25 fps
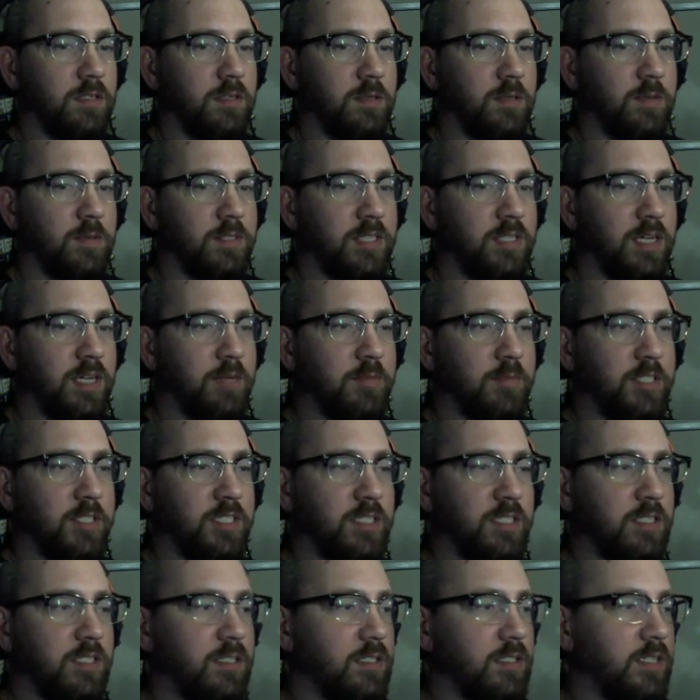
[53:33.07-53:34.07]
What time is
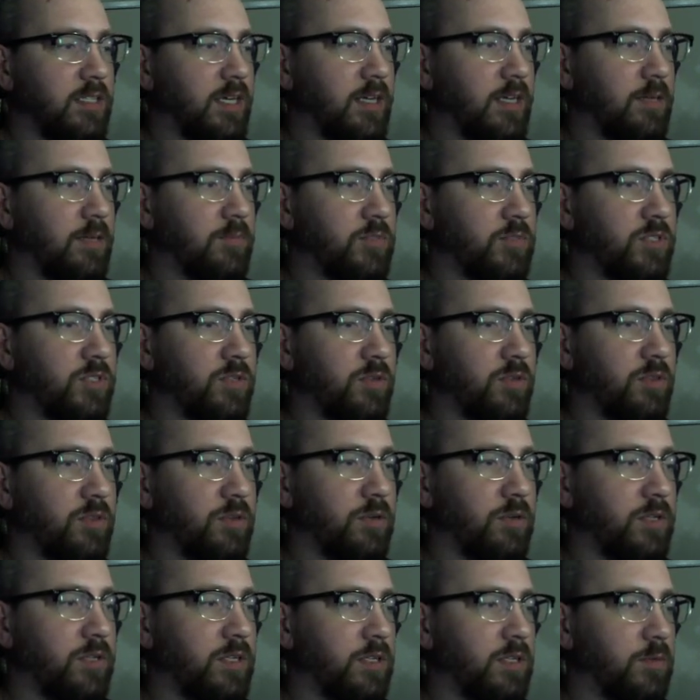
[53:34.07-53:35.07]
it in game?
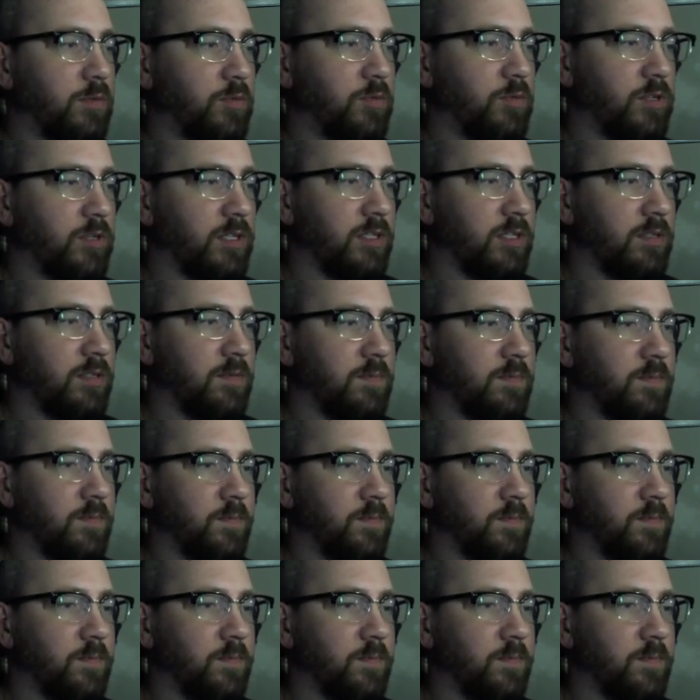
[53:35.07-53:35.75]
2:30 in the morning.